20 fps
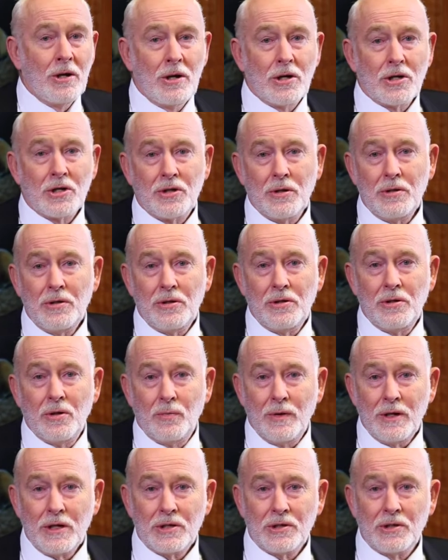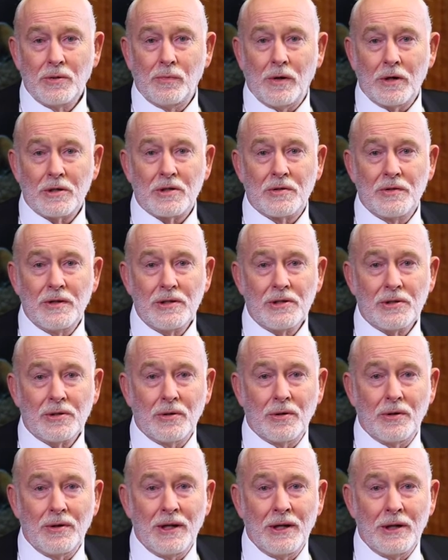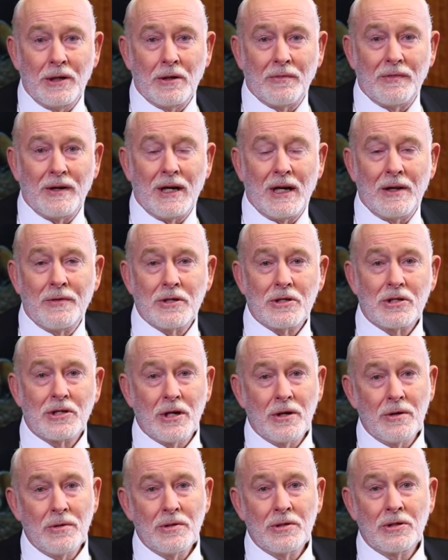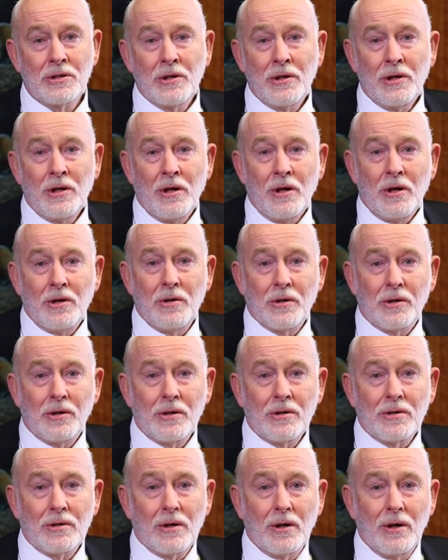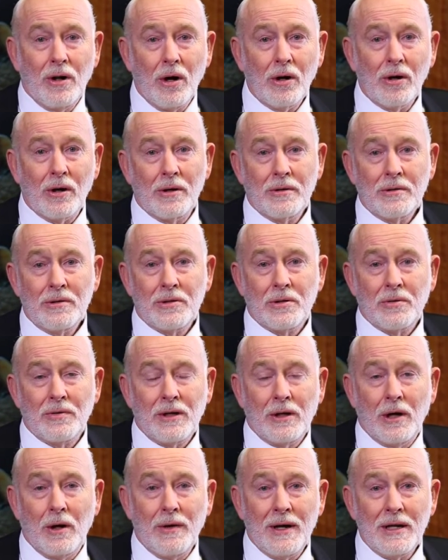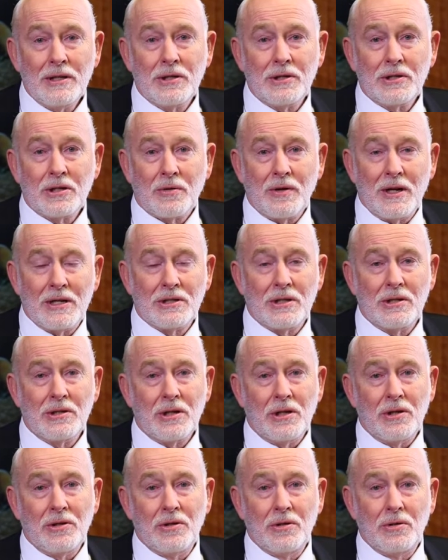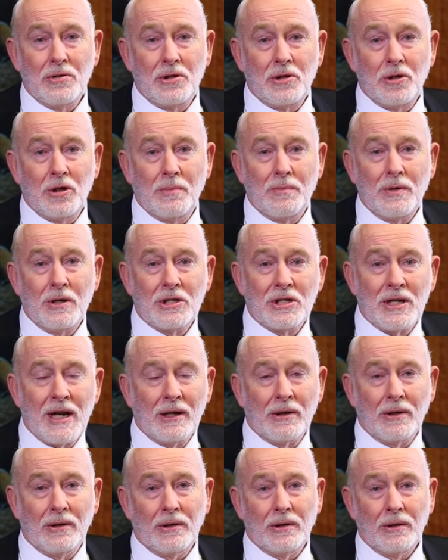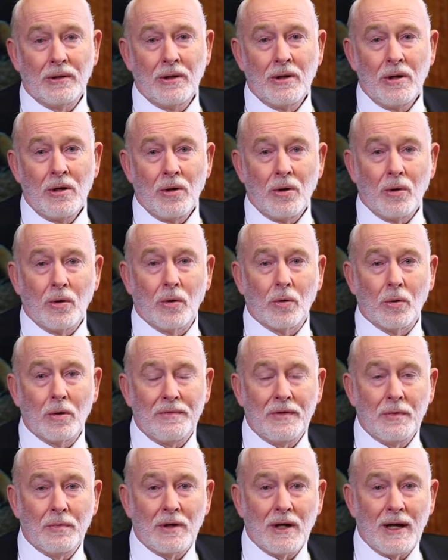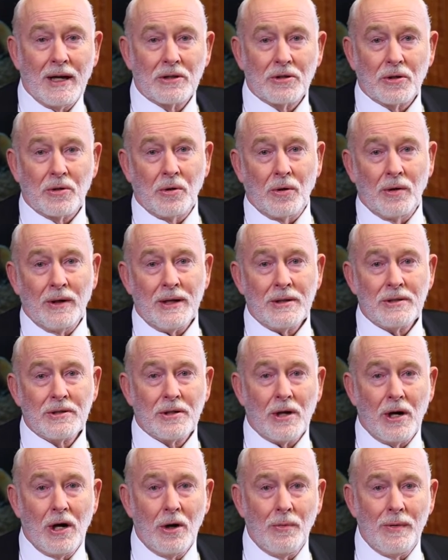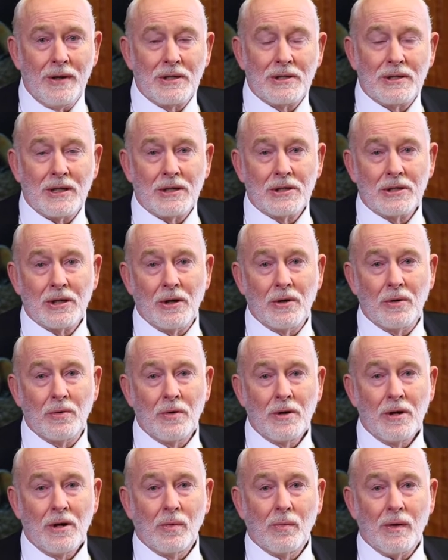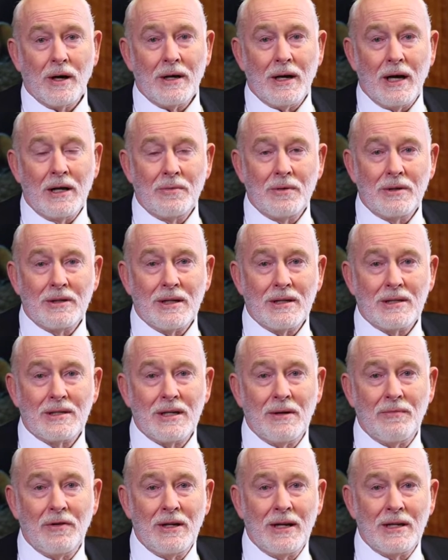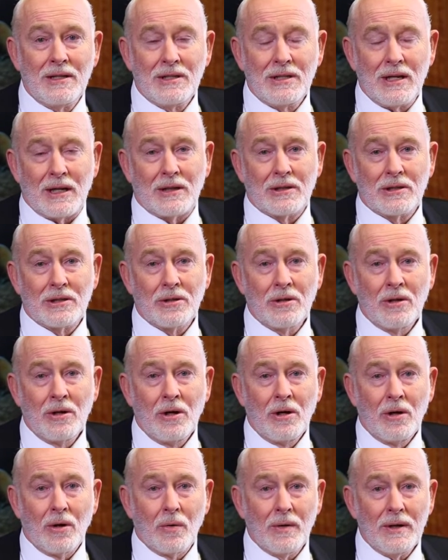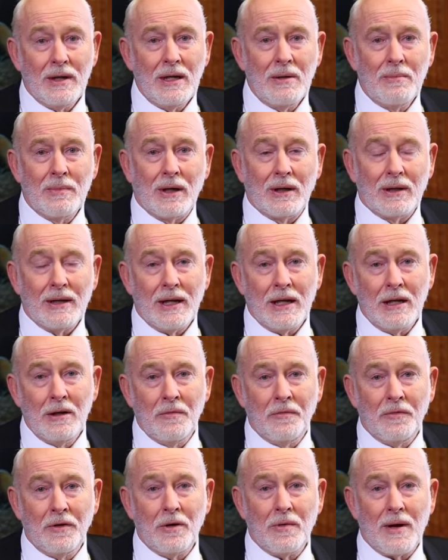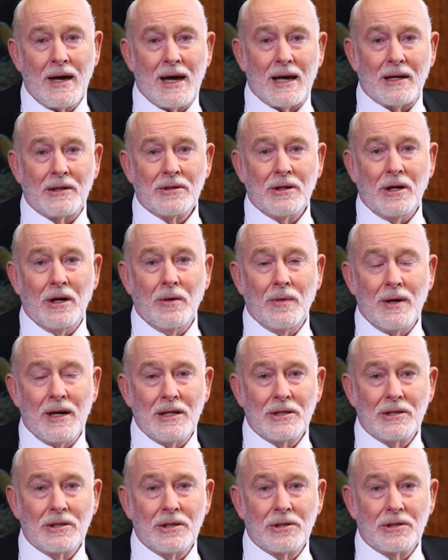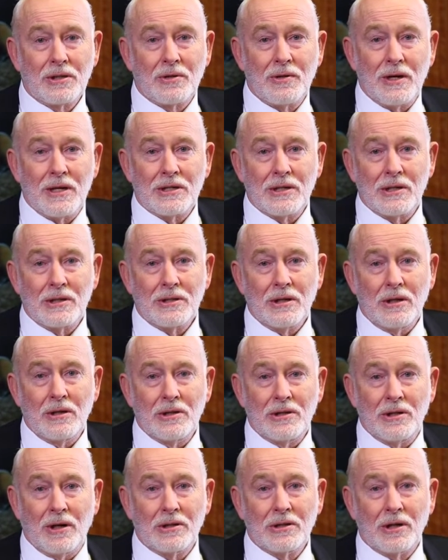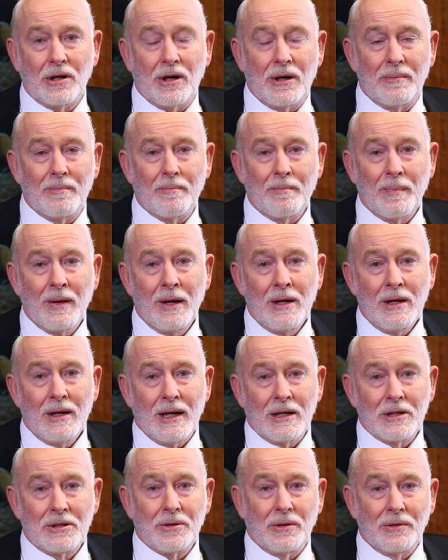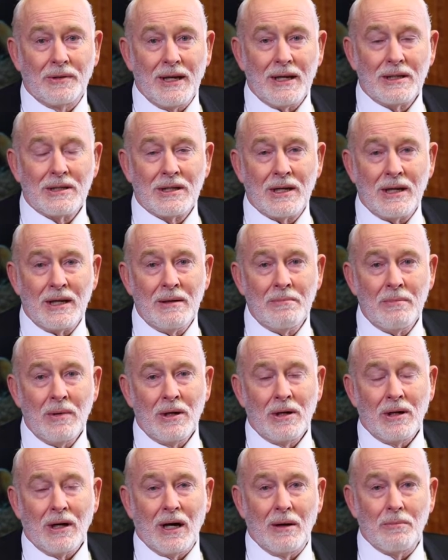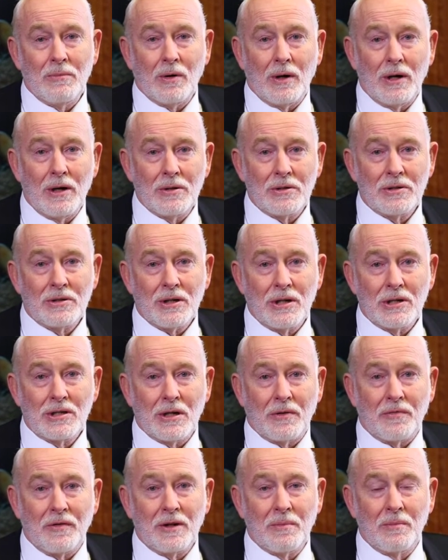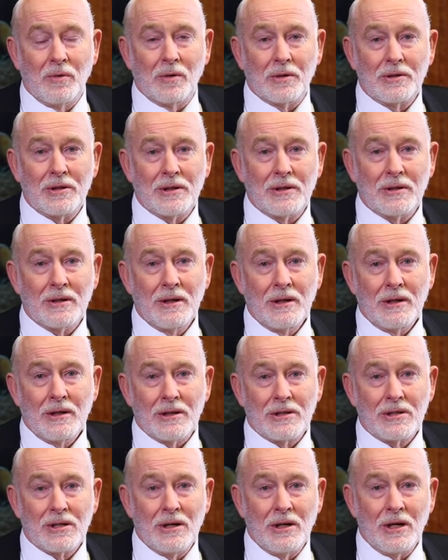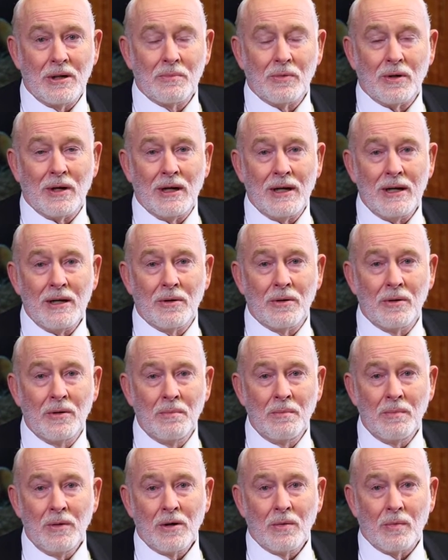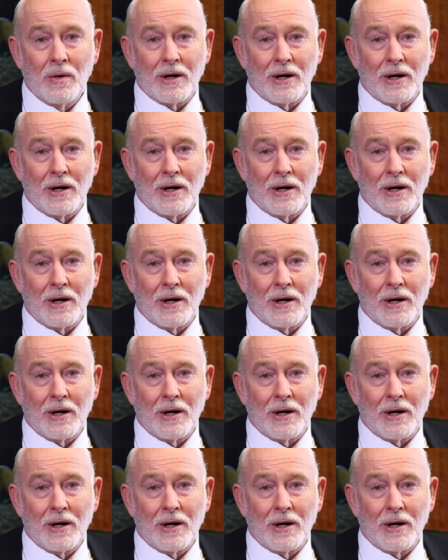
Should you wish to watch this or any of our other shows, you can log on to the Oasis Crescent YouTube channel. Or if you would like to call us, 0860 100 786 or email info@oasiscrescent.com. Until next time, I'm your host Shafiq Morten. Assalamu alaikum wa